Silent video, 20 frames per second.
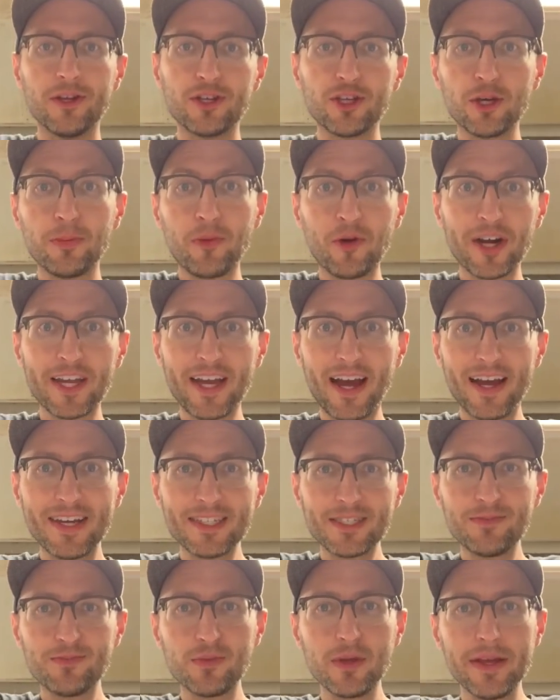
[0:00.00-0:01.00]
Good morning,
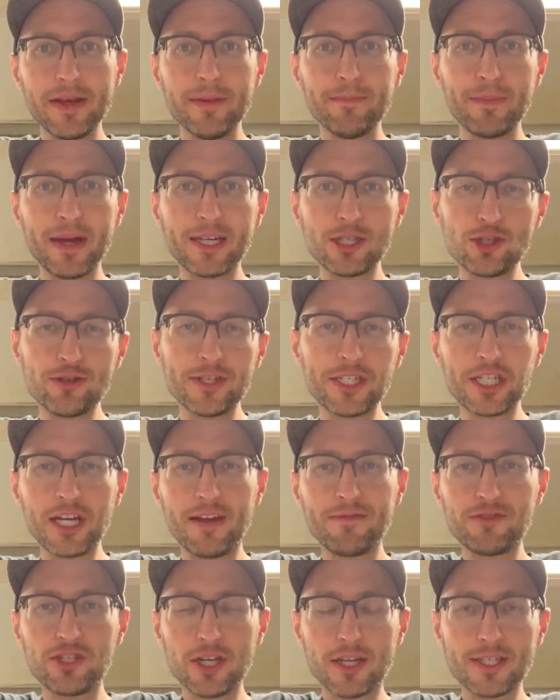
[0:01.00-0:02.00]
guys. Pastry
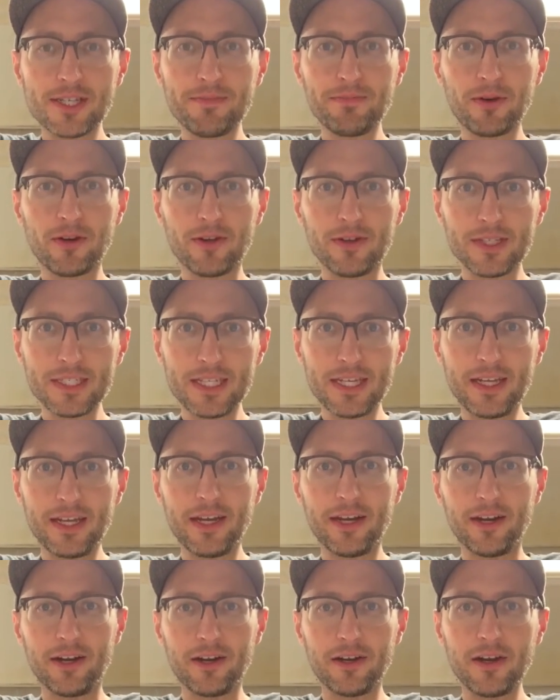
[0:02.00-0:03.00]
chef Justin Burleson
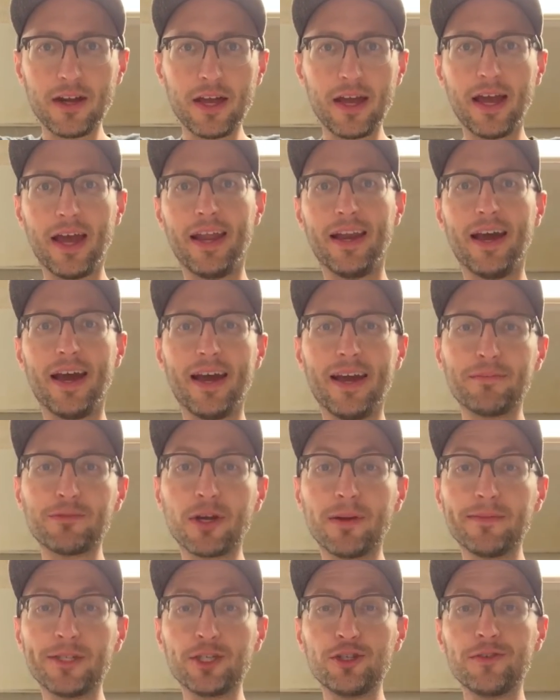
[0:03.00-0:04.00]
here, and I'm
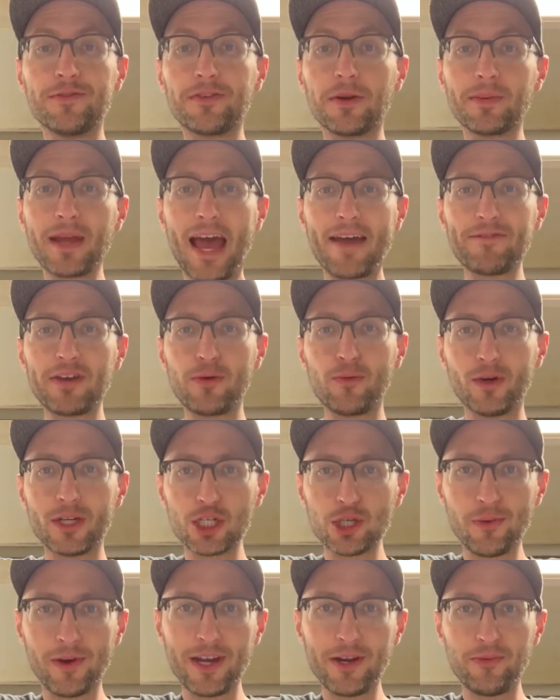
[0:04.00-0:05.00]
coming to you from Cafe
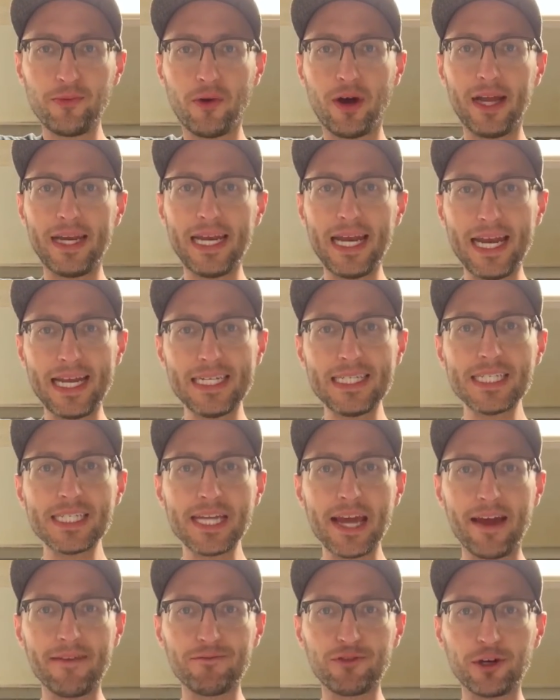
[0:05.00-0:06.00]
121 in
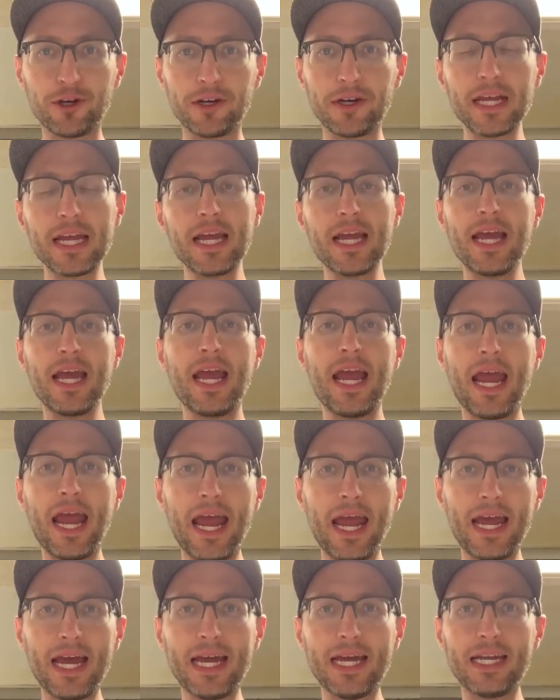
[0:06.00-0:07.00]
Sanford.
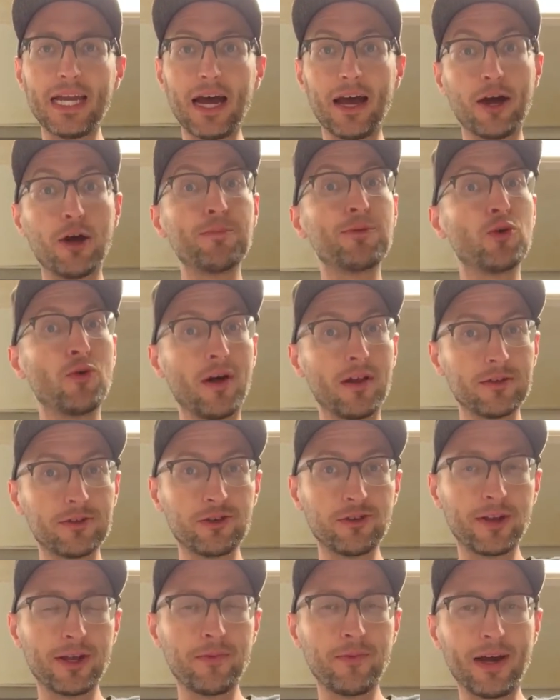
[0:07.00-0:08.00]
And I hope you all are
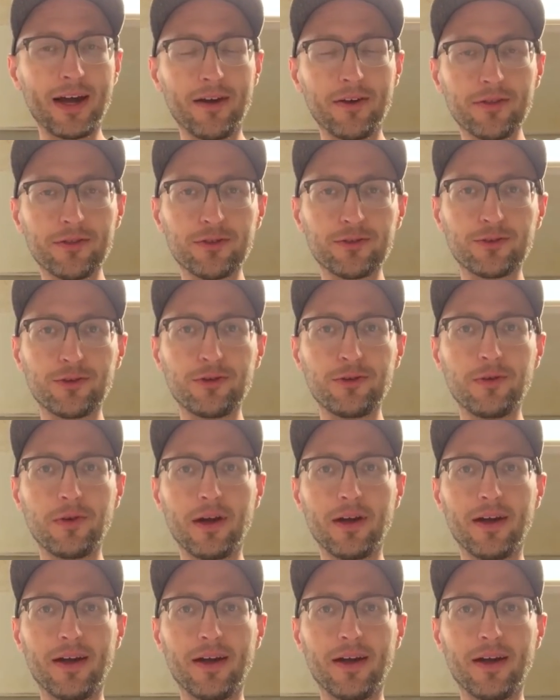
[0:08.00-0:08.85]
doing well through